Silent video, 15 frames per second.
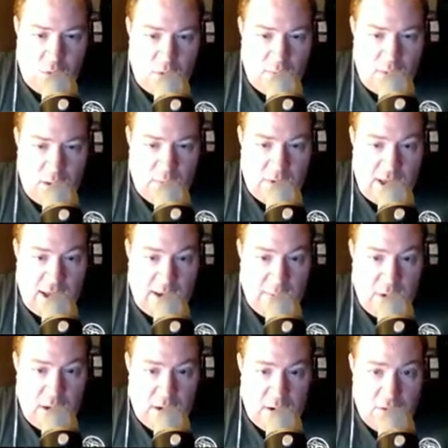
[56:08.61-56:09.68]
it may play
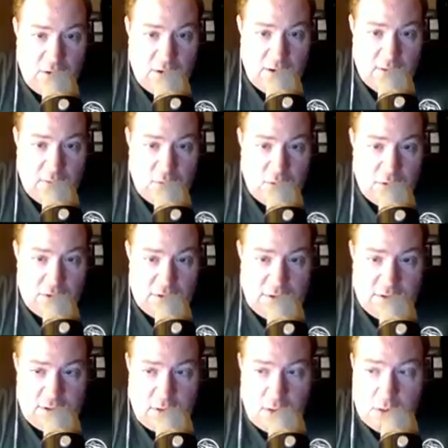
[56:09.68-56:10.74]
better than it
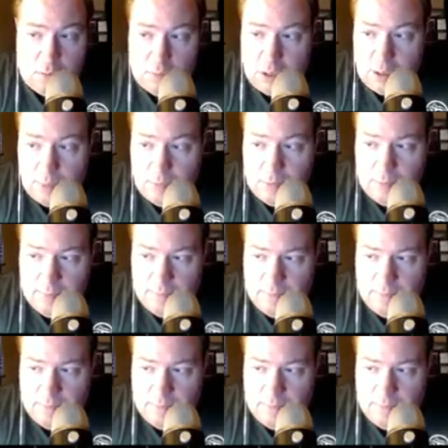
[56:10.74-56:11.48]
looks on paper,